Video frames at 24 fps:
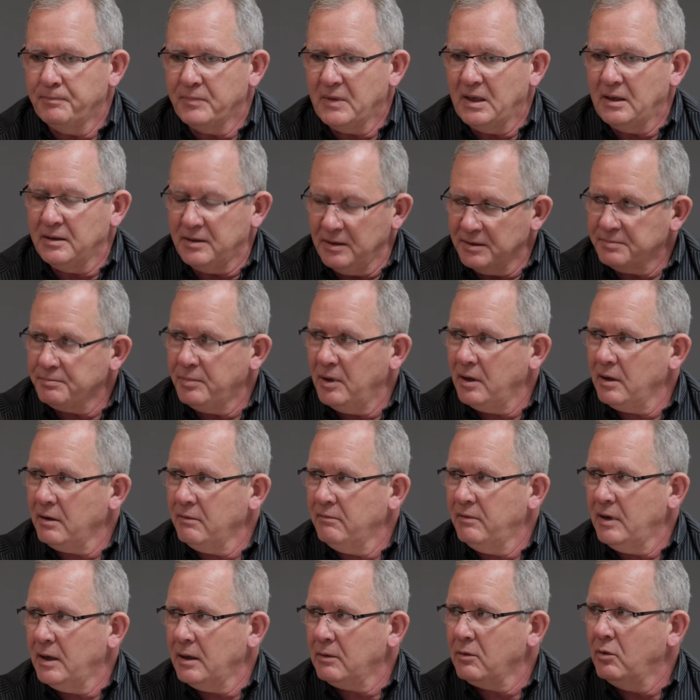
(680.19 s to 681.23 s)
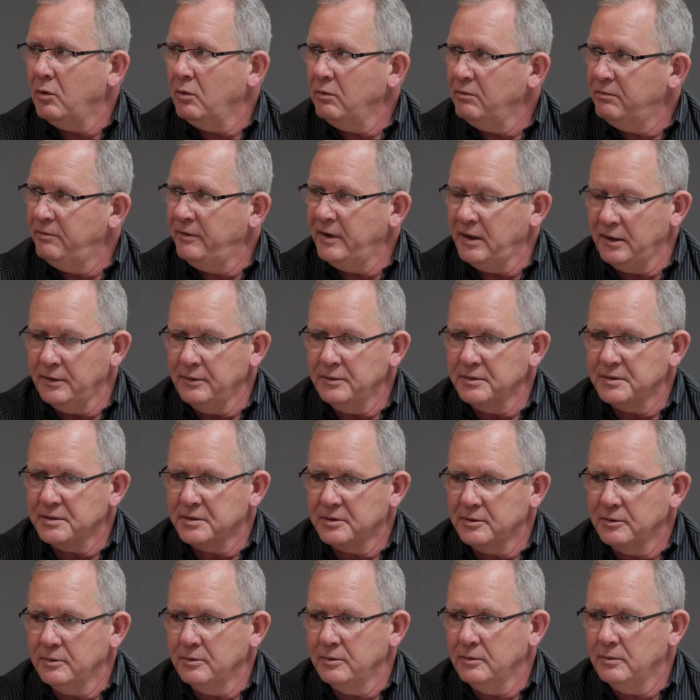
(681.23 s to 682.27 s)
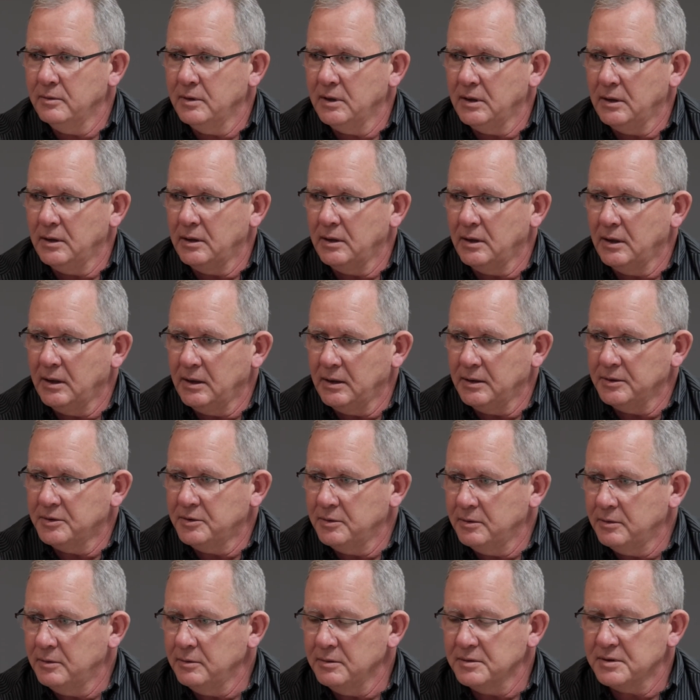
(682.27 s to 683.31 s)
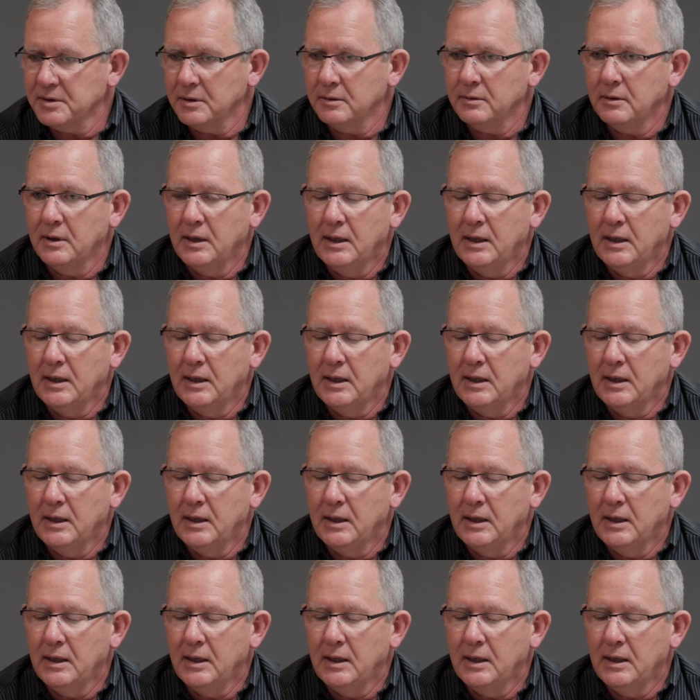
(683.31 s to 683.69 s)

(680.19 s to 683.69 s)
It is part of our core values to do so.